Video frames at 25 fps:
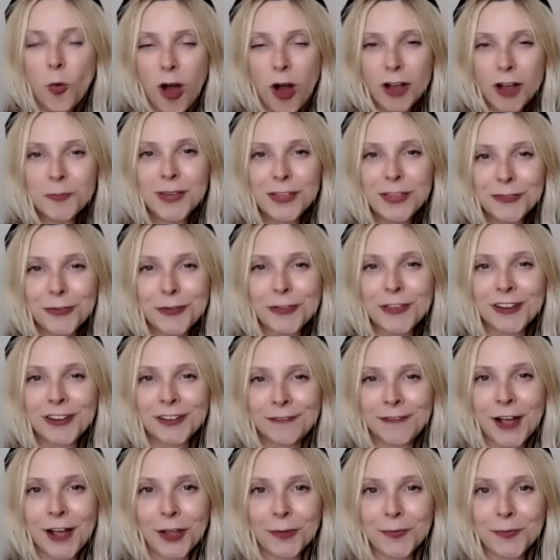Walk me through the
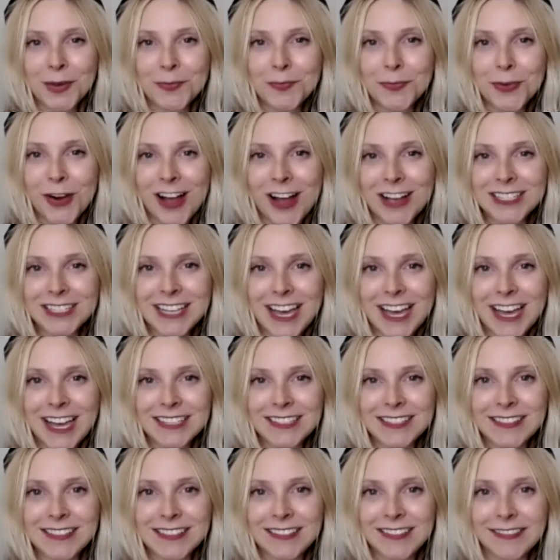development
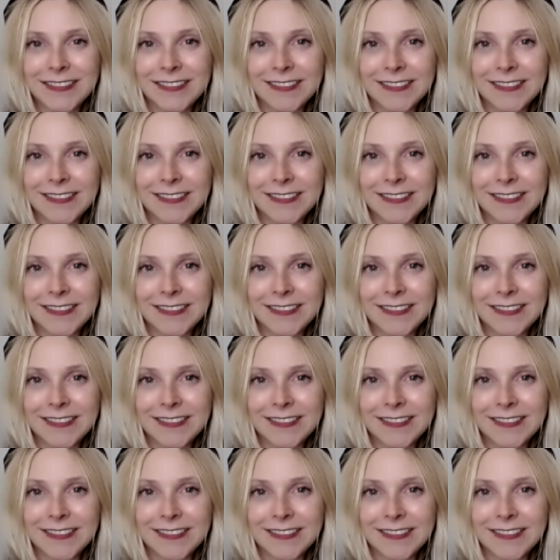process.